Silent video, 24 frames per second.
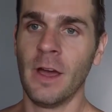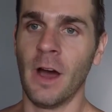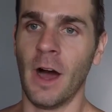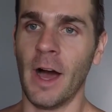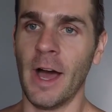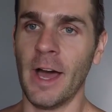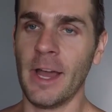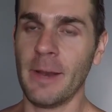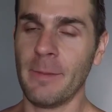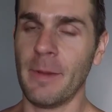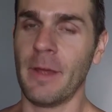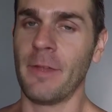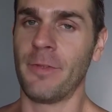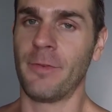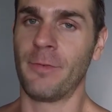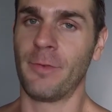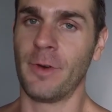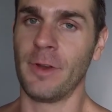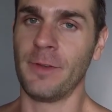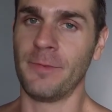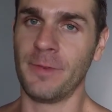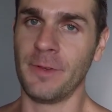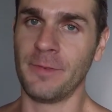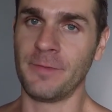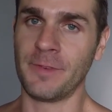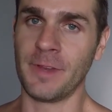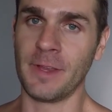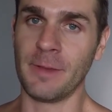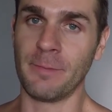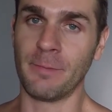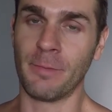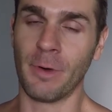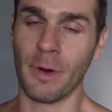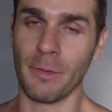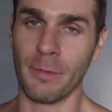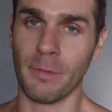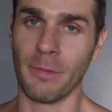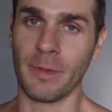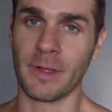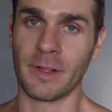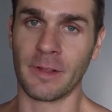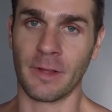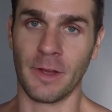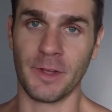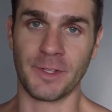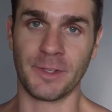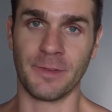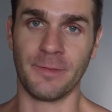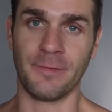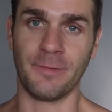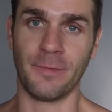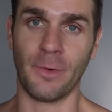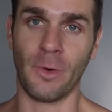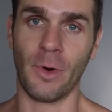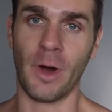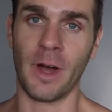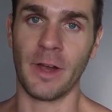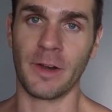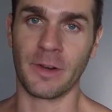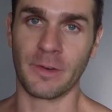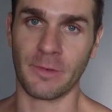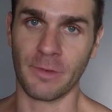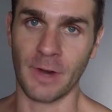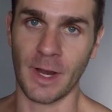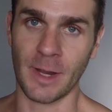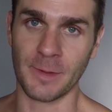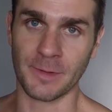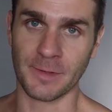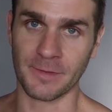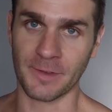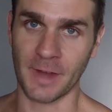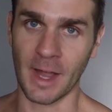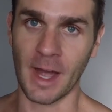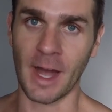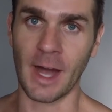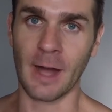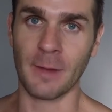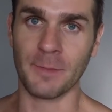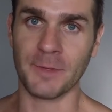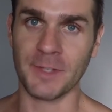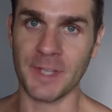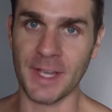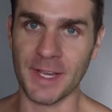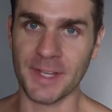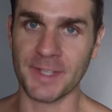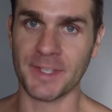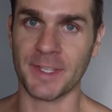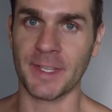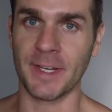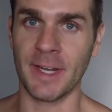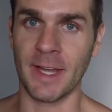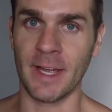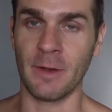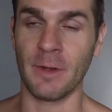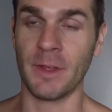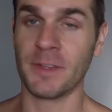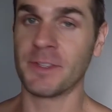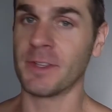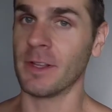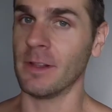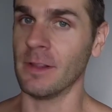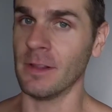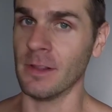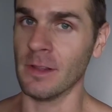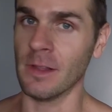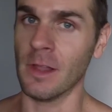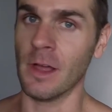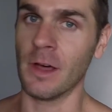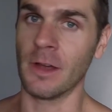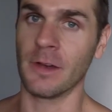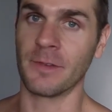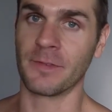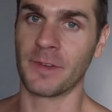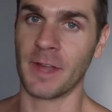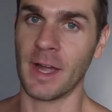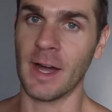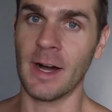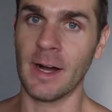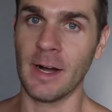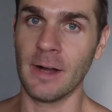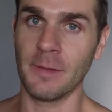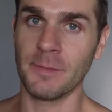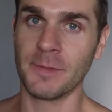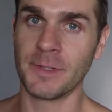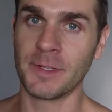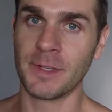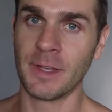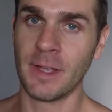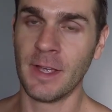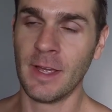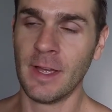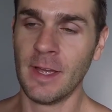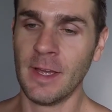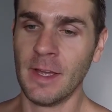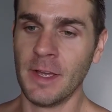I had about 350, probably close to 400 grams of carbs yesterday. That's a lot of carbs.